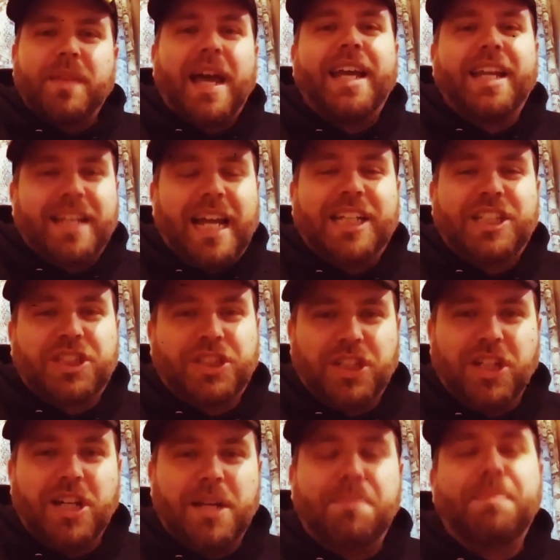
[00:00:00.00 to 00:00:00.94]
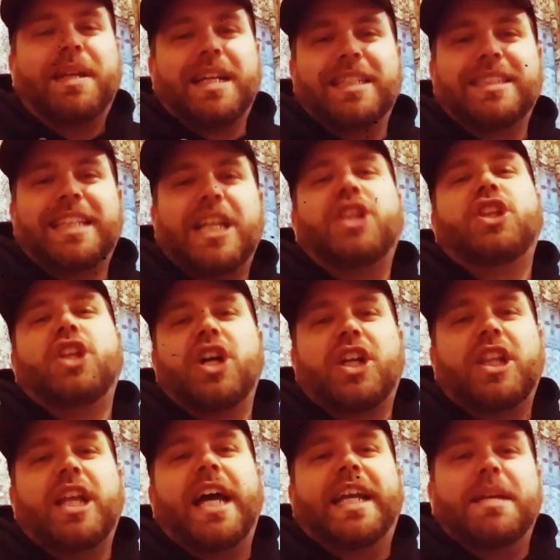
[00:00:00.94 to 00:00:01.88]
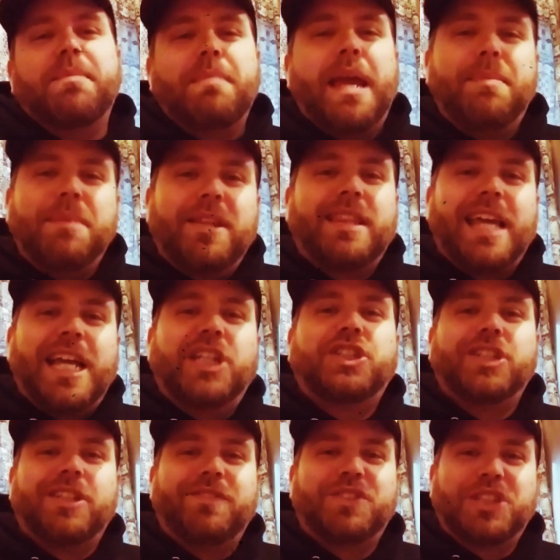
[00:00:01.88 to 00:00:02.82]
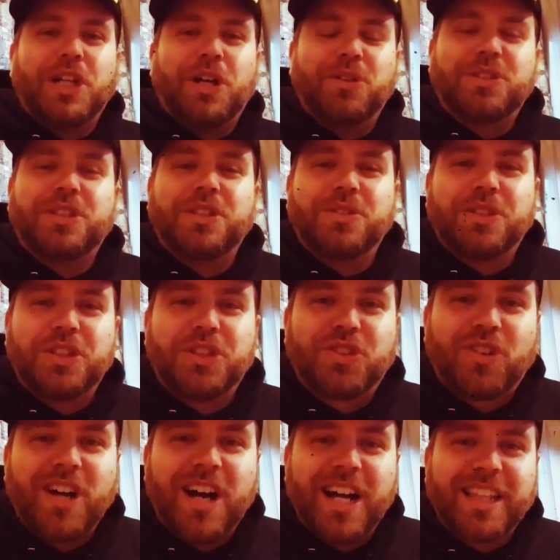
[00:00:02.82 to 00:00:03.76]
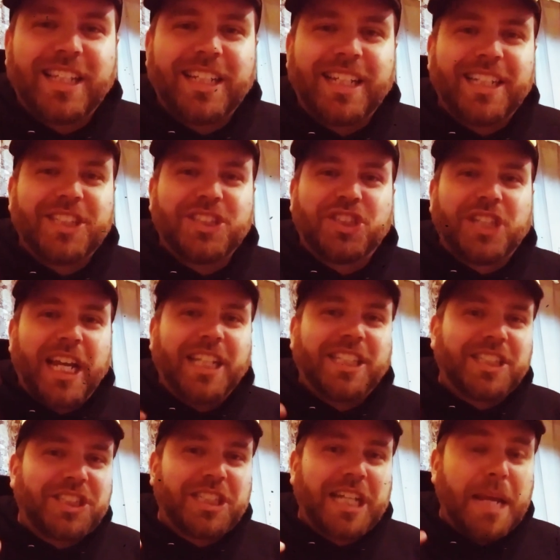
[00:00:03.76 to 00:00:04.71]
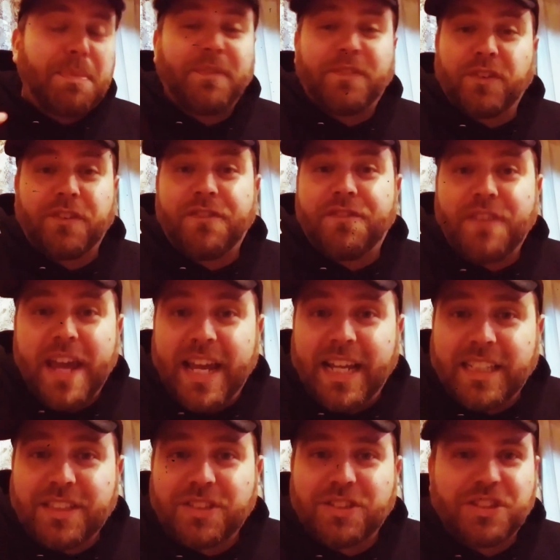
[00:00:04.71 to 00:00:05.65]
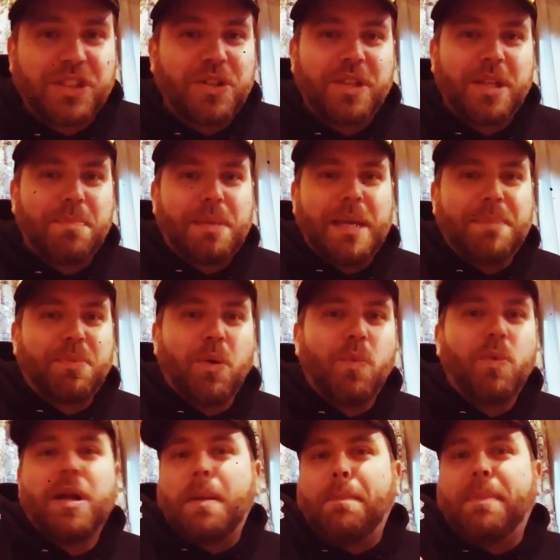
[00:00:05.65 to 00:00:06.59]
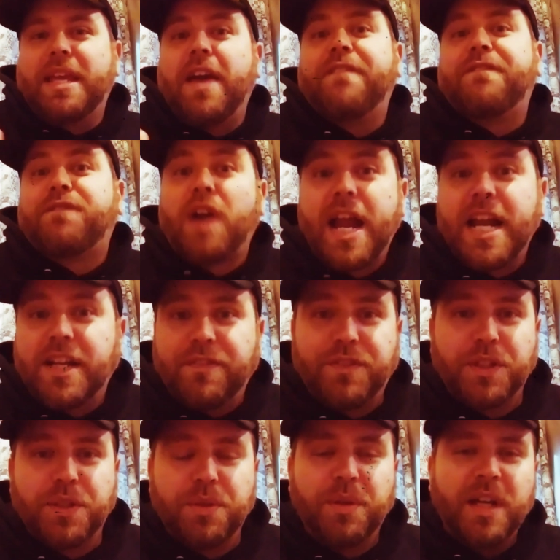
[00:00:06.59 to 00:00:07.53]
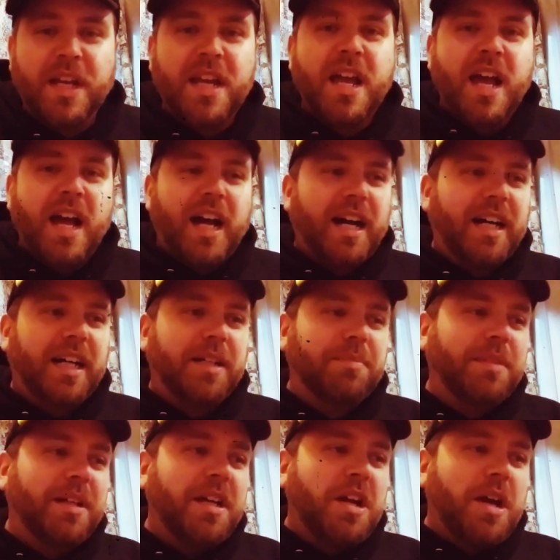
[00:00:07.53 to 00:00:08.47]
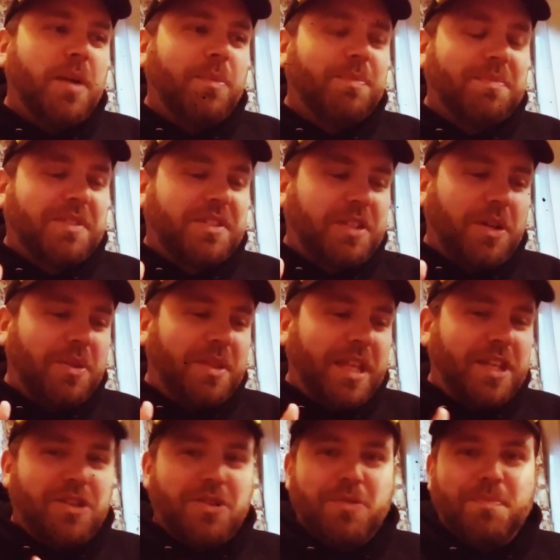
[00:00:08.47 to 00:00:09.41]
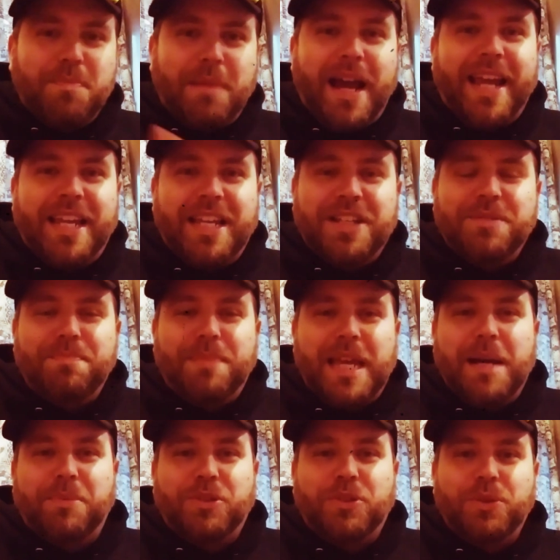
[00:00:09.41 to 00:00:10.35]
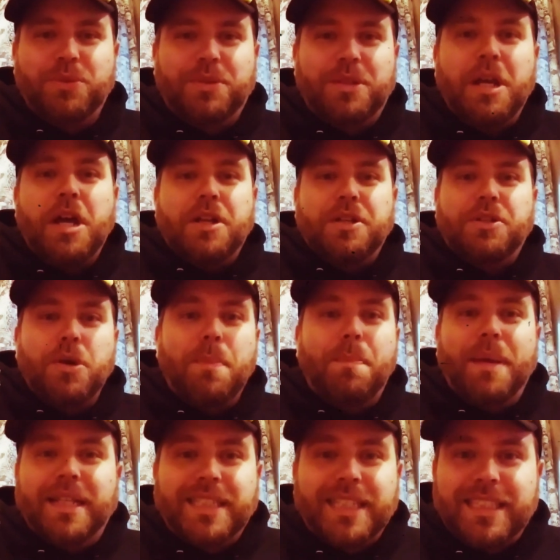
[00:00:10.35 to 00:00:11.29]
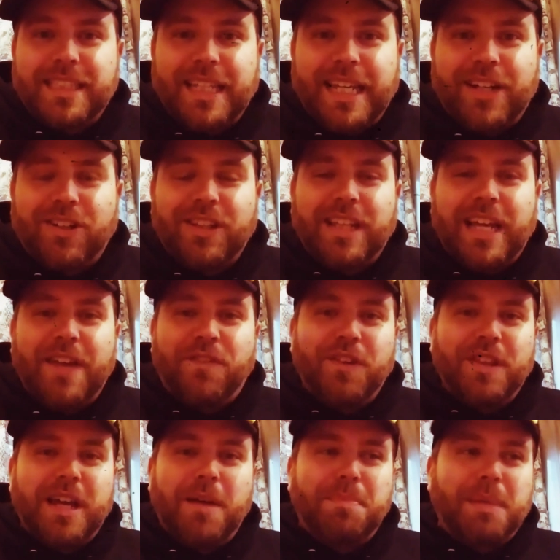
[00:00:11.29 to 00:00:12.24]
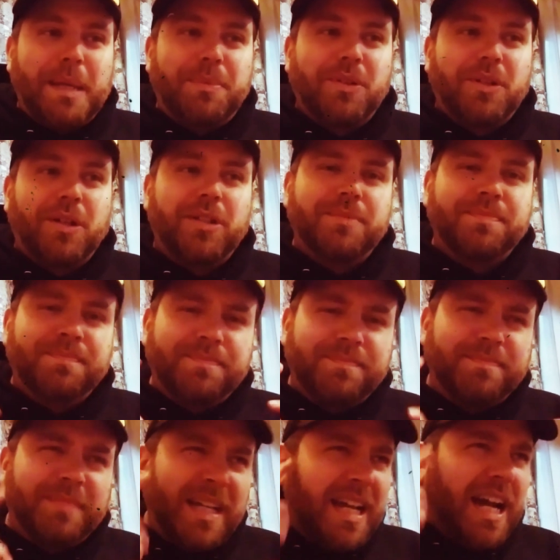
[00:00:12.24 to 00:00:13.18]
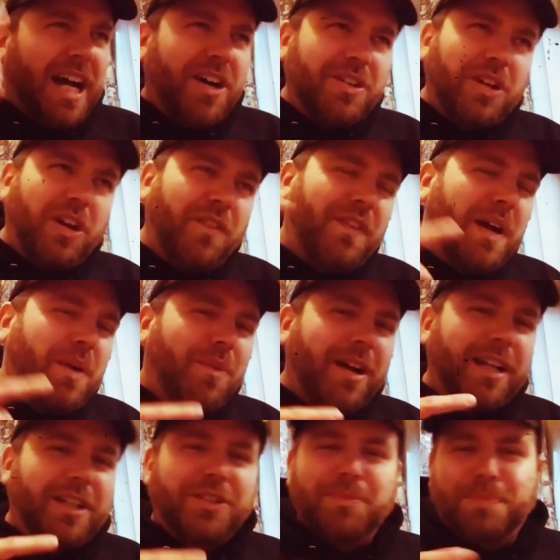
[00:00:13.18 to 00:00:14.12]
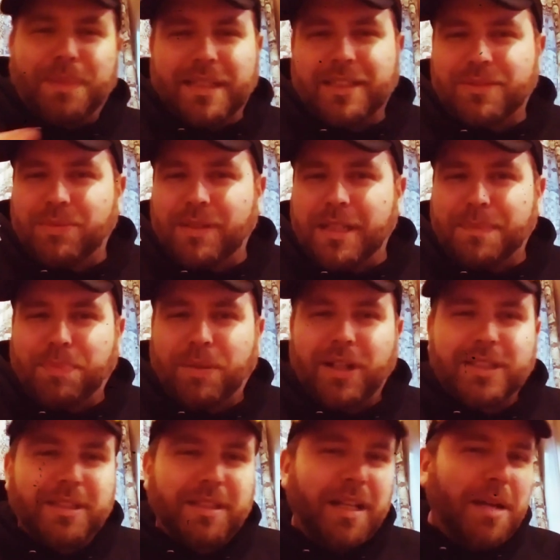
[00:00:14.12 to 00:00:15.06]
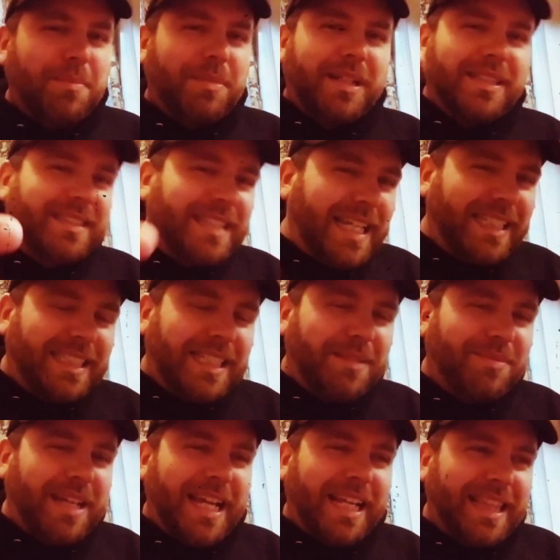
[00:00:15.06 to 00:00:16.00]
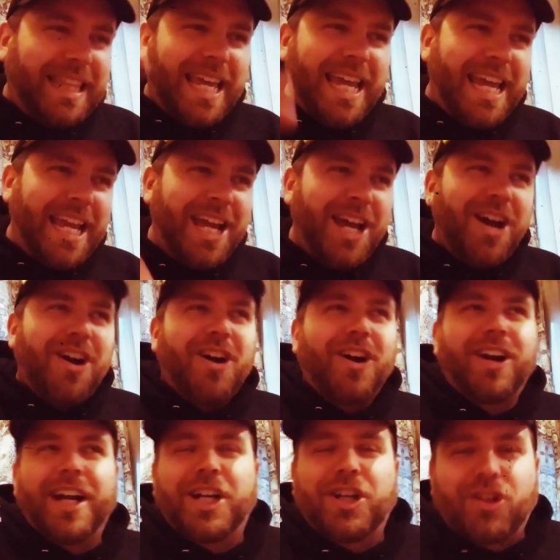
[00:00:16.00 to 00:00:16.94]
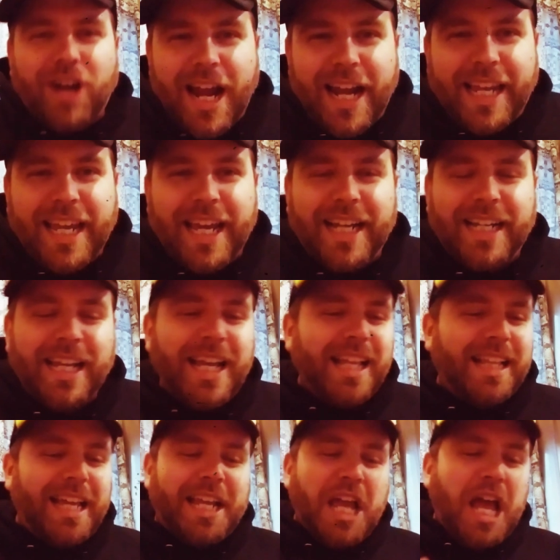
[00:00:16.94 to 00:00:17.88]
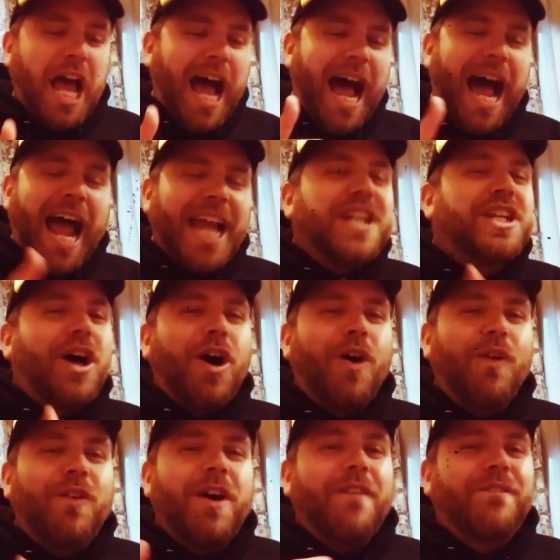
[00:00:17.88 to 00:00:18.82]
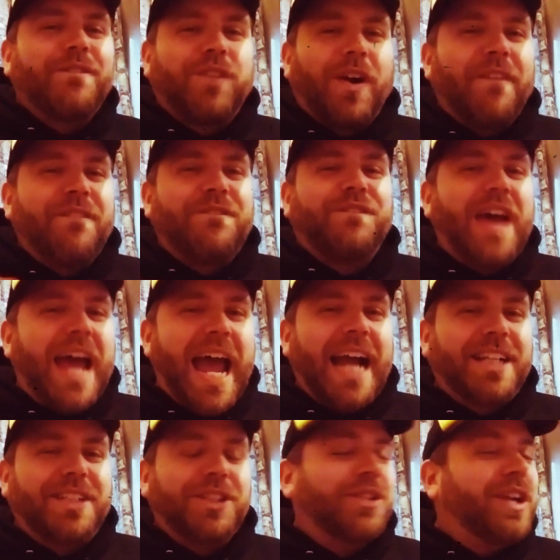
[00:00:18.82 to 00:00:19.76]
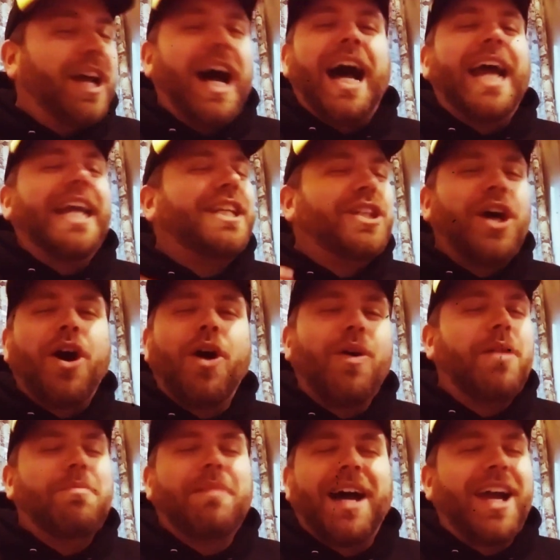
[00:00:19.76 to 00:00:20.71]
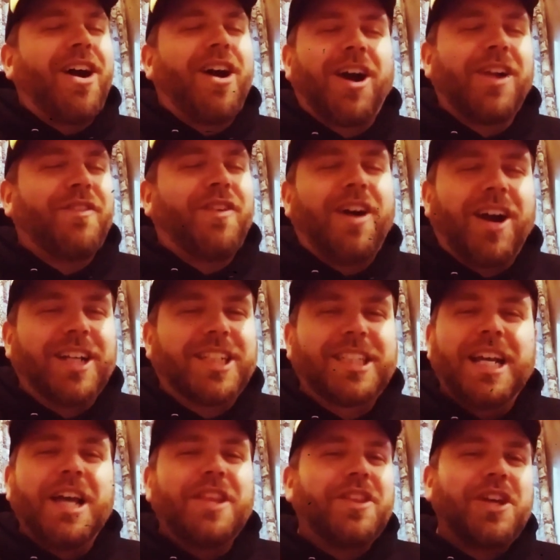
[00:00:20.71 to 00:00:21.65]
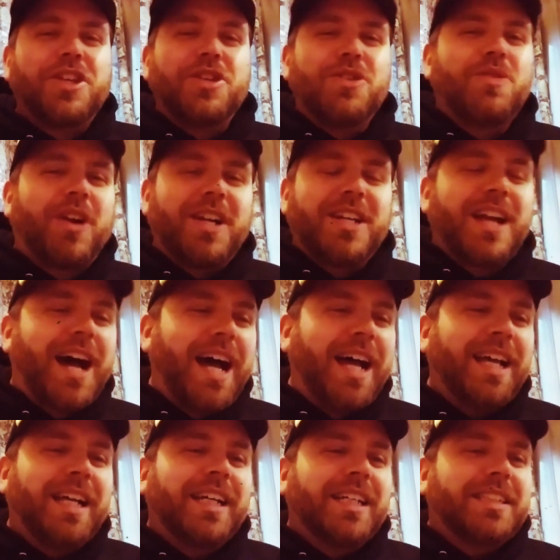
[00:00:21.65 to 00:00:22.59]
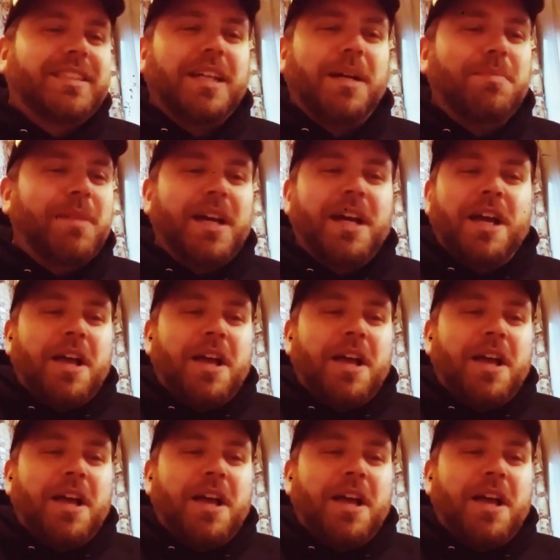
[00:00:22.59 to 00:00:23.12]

I should, because they look like it. Maybe they should have chose to use a drug that didn't change the shape of your face so that people wouldn't be afraid of you, so that you might be able to do business later in life without people going, I don't know if I want to do business with this person because they seem like they are a crackhead. Like, I know for a fact, dude, I know in my heart of hearts that you are not some